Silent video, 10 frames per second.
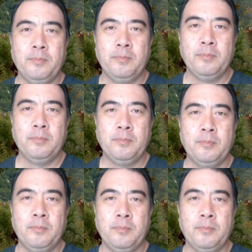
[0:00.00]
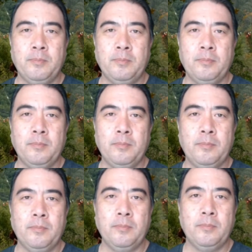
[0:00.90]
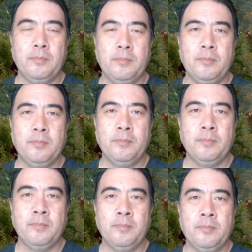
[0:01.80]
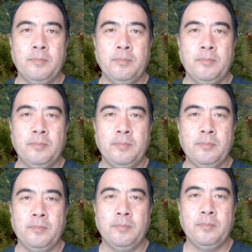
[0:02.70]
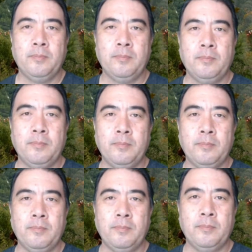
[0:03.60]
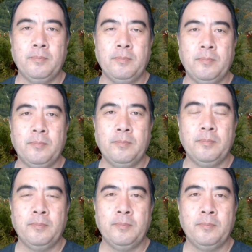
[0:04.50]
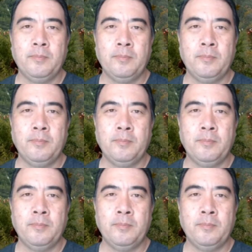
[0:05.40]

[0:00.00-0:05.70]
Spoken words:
No words are spoken by the person on screen.